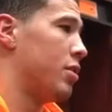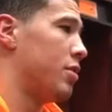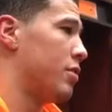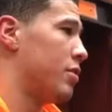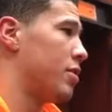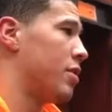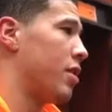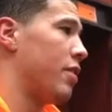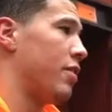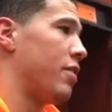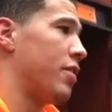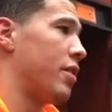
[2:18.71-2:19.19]

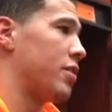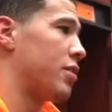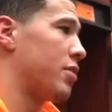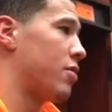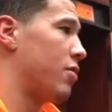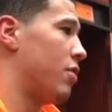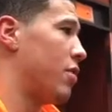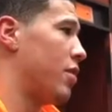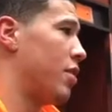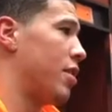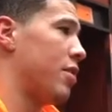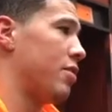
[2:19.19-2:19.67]
stuff that's
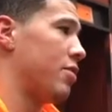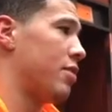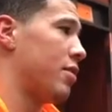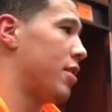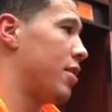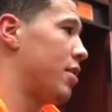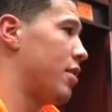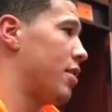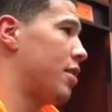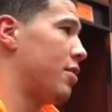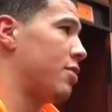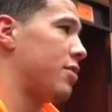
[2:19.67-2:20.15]
going on
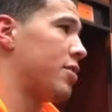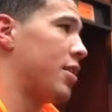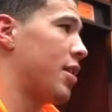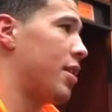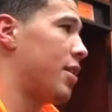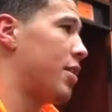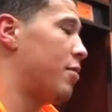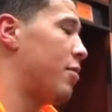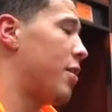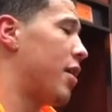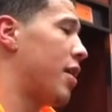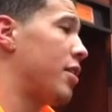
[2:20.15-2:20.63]

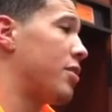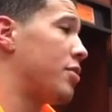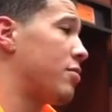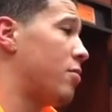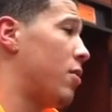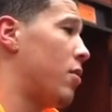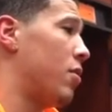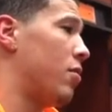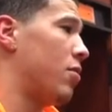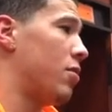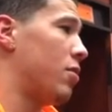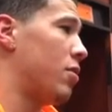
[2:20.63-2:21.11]
outside the
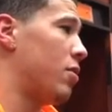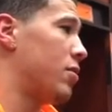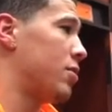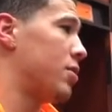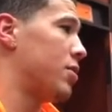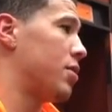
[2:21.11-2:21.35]
basketball world.